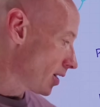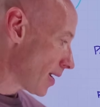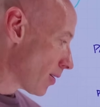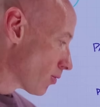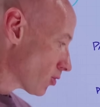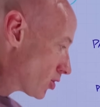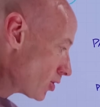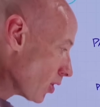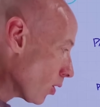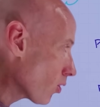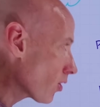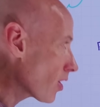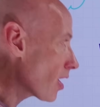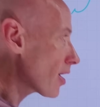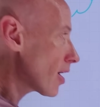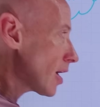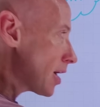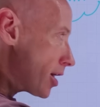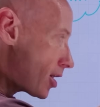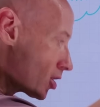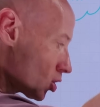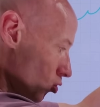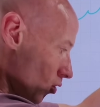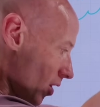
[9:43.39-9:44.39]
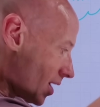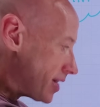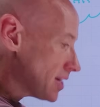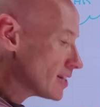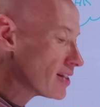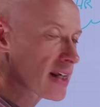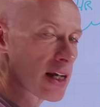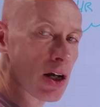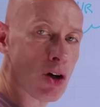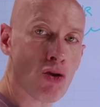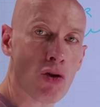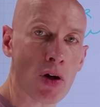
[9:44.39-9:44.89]
It was no longer going to try and
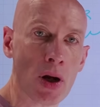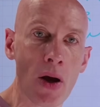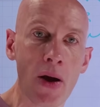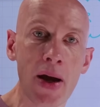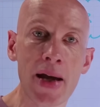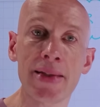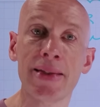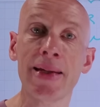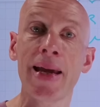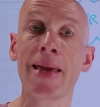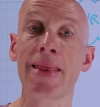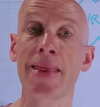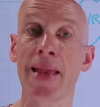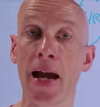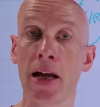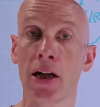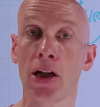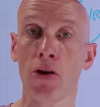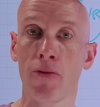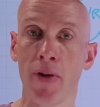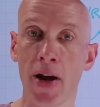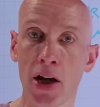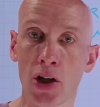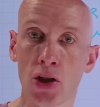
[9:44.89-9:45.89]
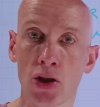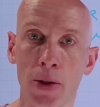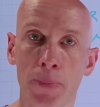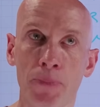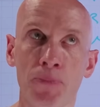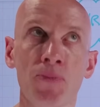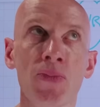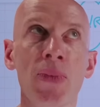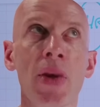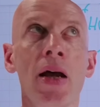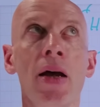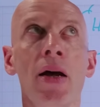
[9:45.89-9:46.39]
synchronize in that direction.
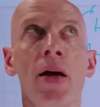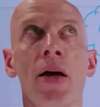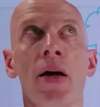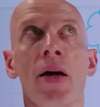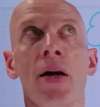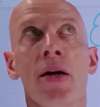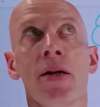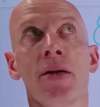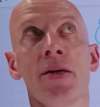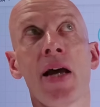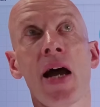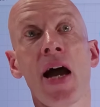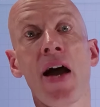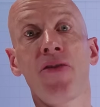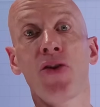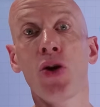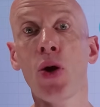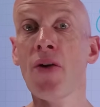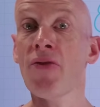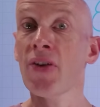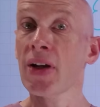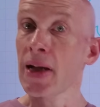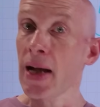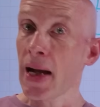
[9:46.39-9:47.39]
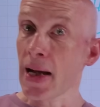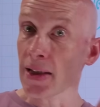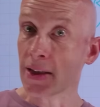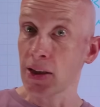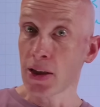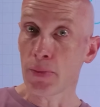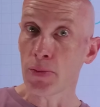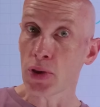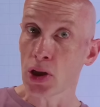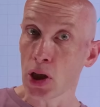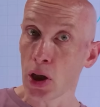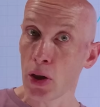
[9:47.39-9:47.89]
Now, if you have a
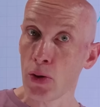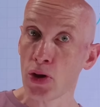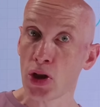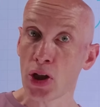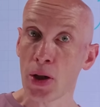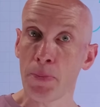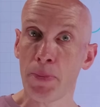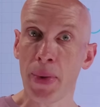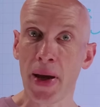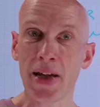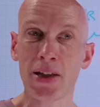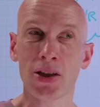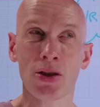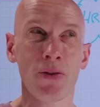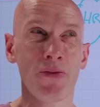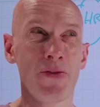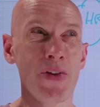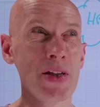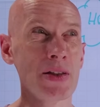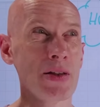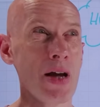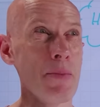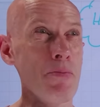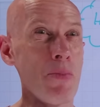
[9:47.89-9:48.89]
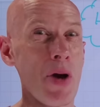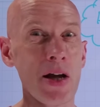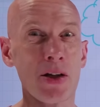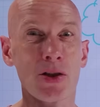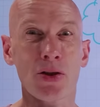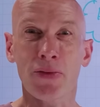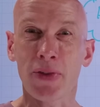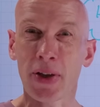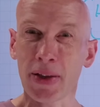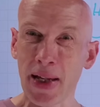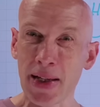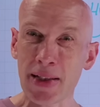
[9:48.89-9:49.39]
custom solution based on things like
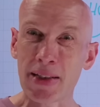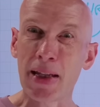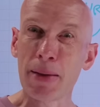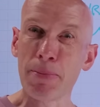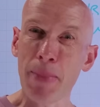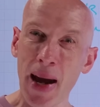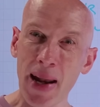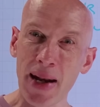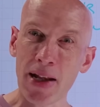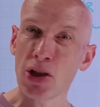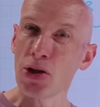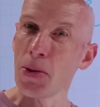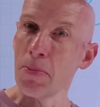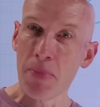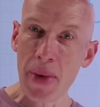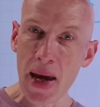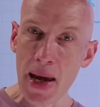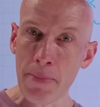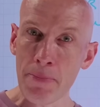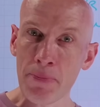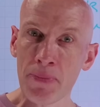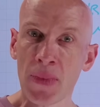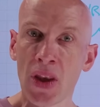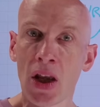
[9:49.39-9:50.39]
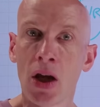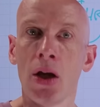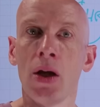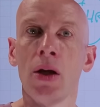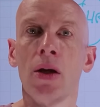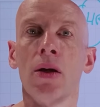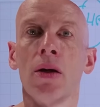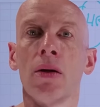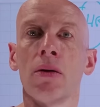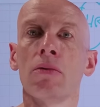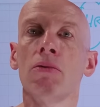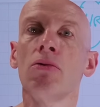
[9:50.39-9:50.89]
Microsoft Identity Manager, MIM,
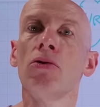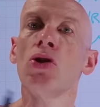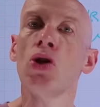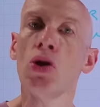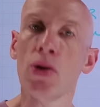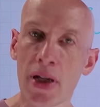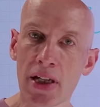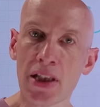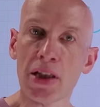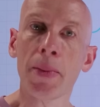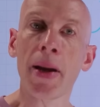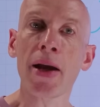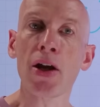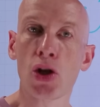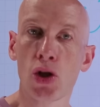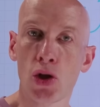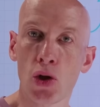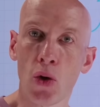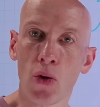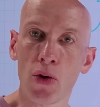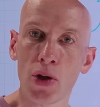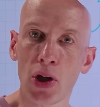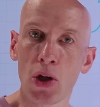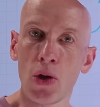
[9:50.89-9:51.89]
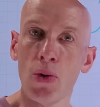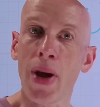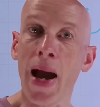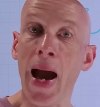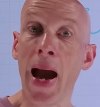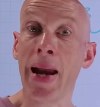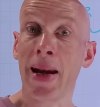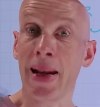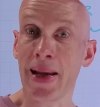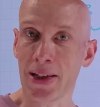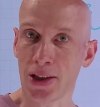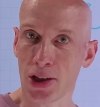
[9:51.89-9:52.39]
you need to make sure you
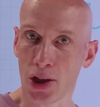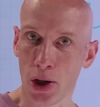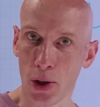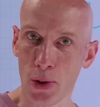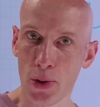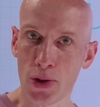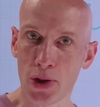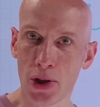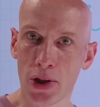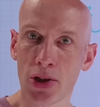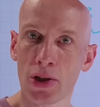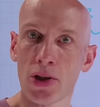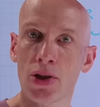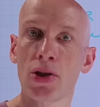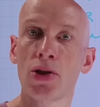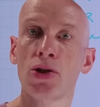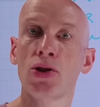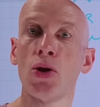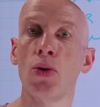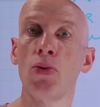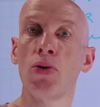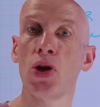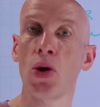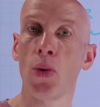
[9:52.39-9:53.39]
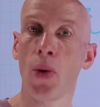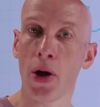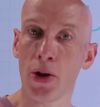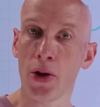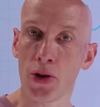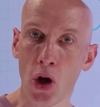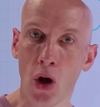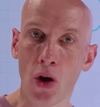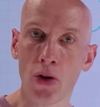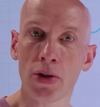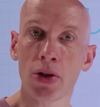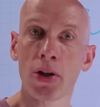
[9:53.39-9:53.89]
add exclusions so you are
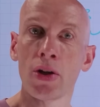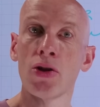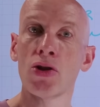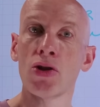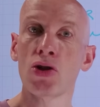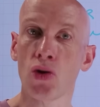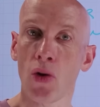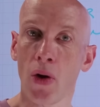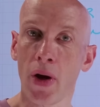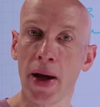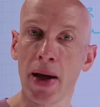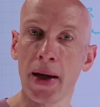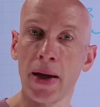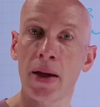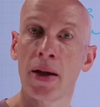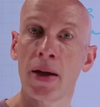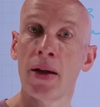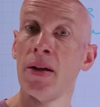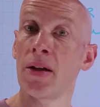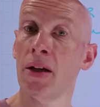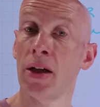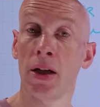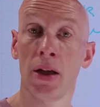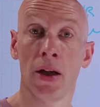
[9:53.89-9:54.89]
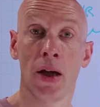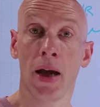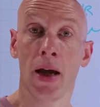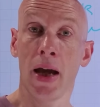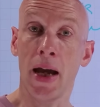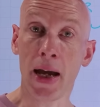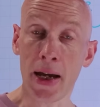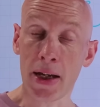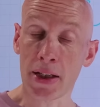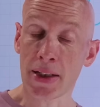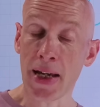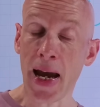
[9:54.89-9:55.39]
not trying
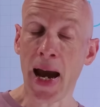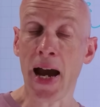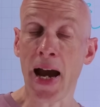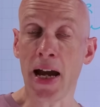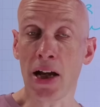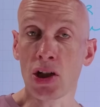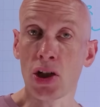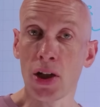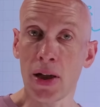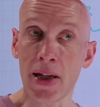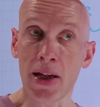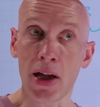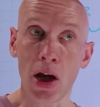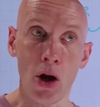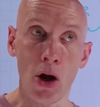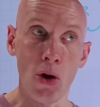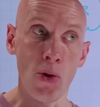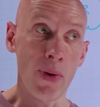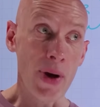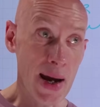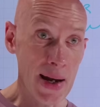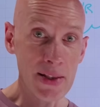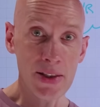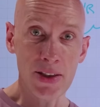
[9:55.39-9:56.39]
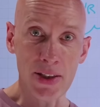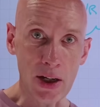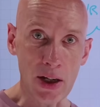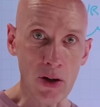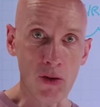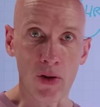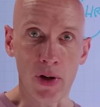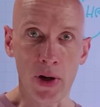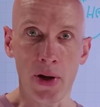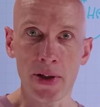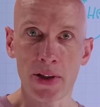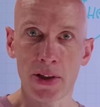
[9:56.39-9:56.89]
uh, to actually go and
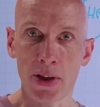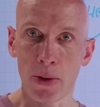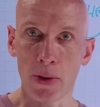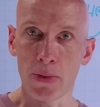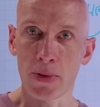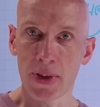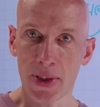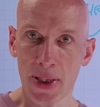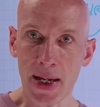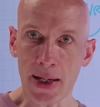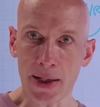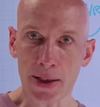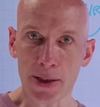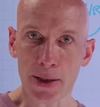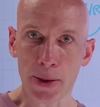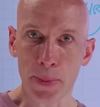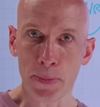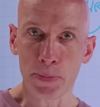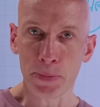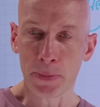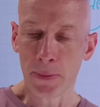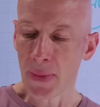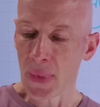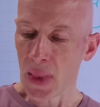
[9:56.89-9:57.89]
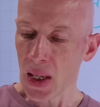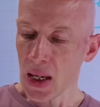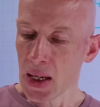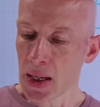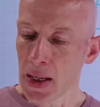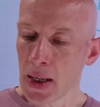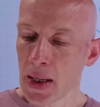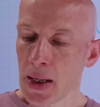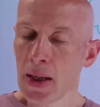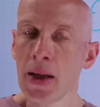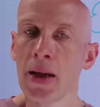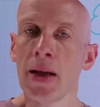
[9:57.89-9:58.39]
synchronize those things.
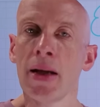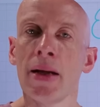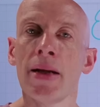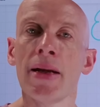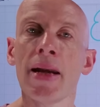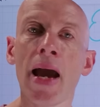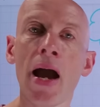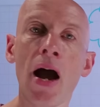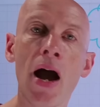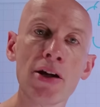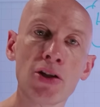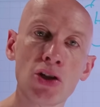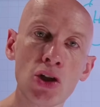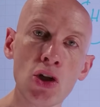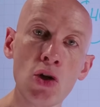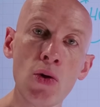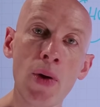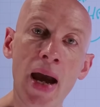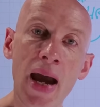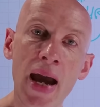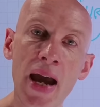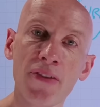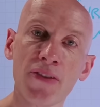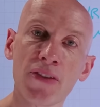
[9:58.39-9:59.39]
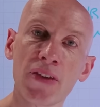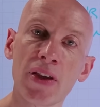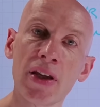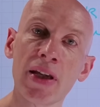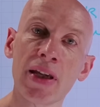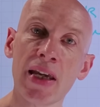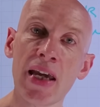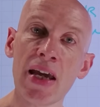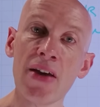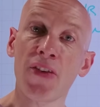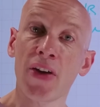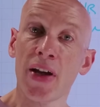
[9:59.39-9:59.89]
Now, I do have to
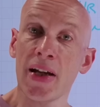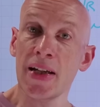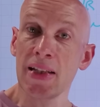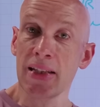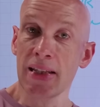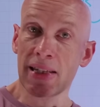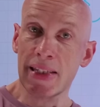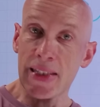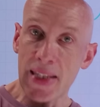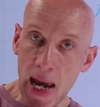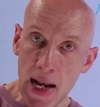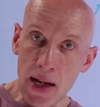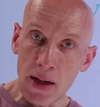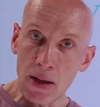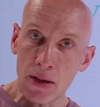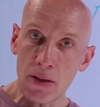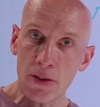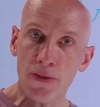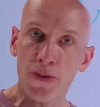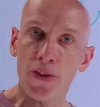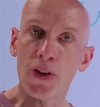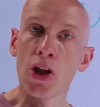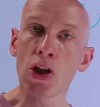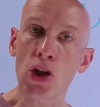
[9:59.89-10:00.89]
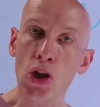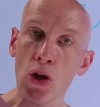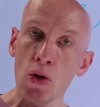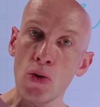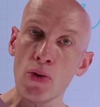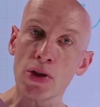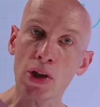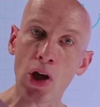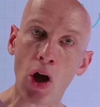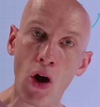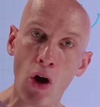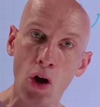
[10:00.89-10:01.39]
give consent for the
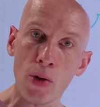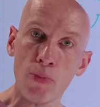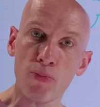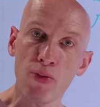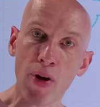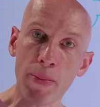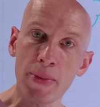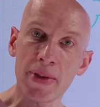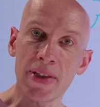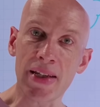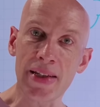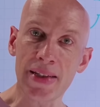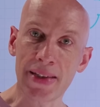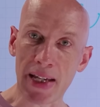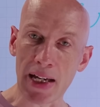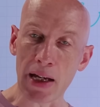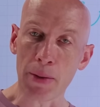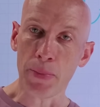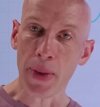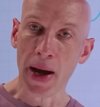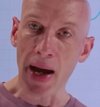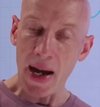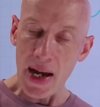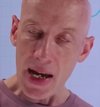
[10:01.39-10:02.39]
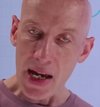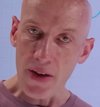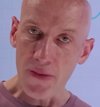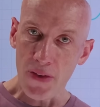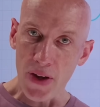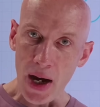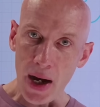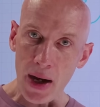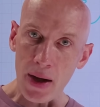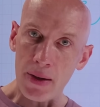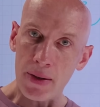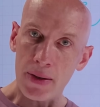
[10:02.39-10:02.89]
user on premises sync
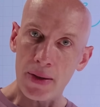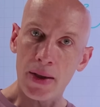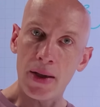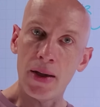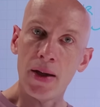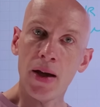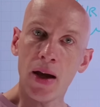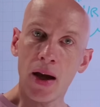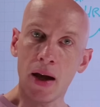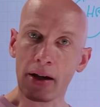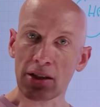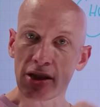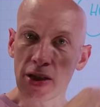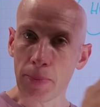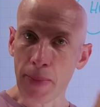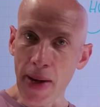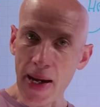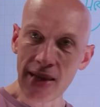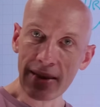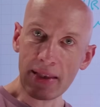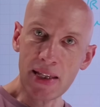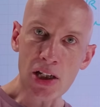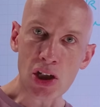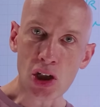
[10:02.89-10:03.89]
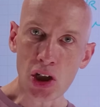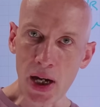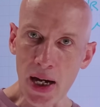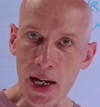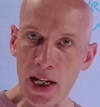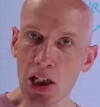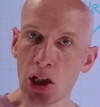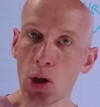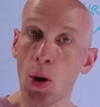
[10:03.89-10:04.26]
behavior uh, to make these changes.